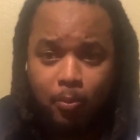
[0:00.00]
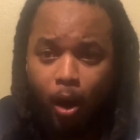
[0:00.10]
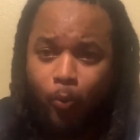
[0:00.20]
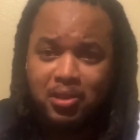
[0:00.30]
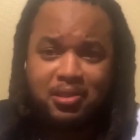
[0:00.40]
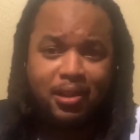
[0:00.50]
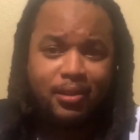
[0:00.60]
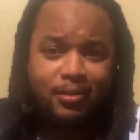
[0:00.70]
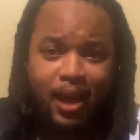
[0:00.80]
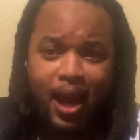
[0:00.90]
Mall, which is a
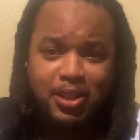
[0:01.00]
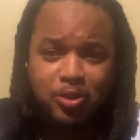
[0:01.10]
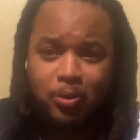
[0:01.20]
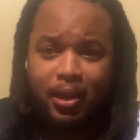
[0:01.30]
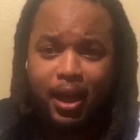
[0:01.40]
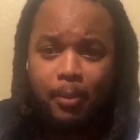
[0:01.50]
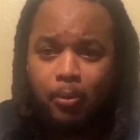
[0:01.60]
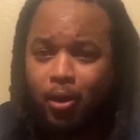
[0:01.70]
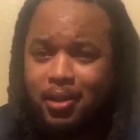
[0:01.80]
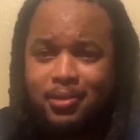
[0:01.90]
national
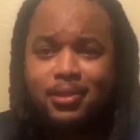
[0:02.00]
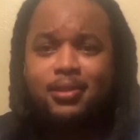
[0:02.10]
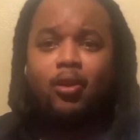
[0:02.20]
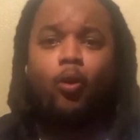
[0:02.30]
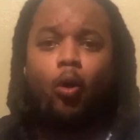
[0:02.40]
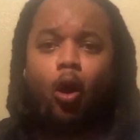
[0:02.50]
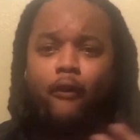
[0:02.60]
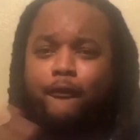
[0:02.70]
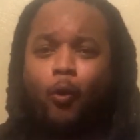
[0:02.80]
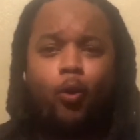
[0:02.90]
landmark. It's just
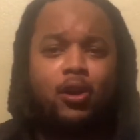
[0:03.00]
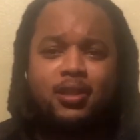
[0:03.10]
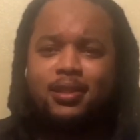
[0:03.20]
our forest.